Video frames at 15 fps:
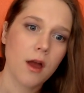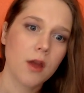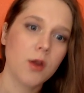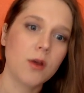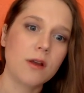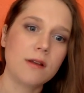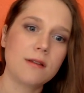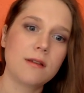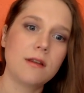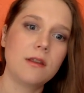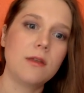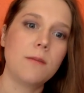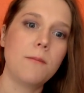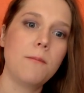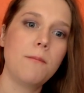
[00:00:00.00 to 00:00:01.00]
you can see
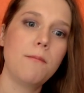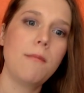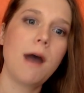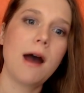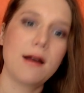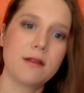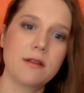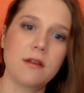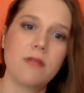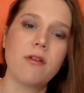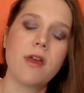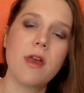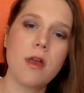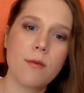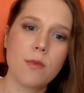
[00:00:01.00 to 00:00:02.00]
the massive
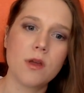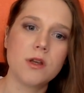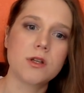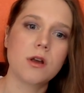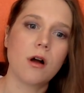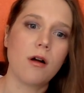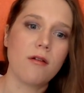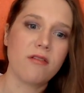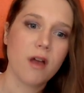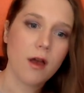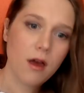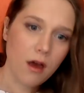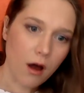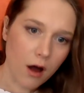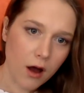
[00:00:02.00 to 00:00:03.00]
image of
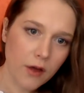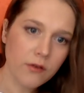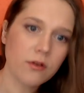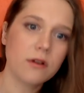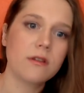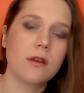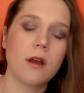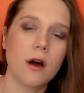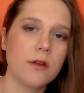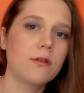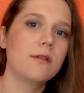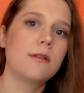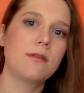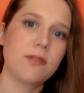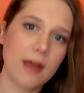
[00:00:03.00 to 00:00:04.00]
hundreds and
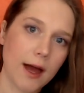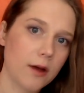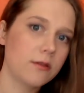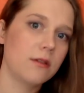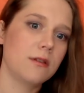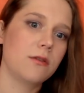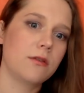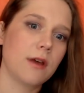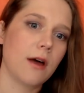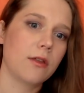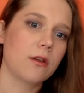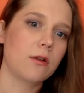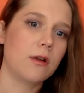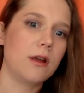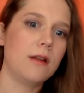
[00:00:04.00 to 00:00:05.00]
hundreds of thousands of
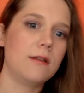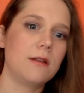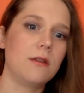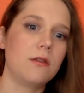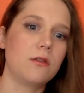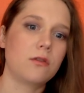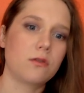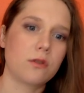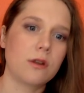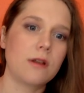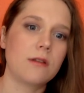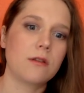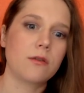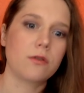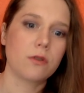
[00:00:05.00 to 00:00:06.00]
South Koreans in the
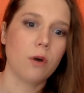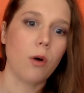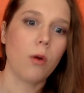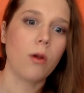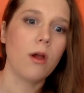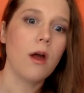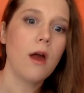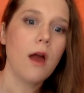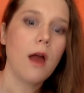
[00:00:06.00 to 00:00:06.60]
streets of Seoul.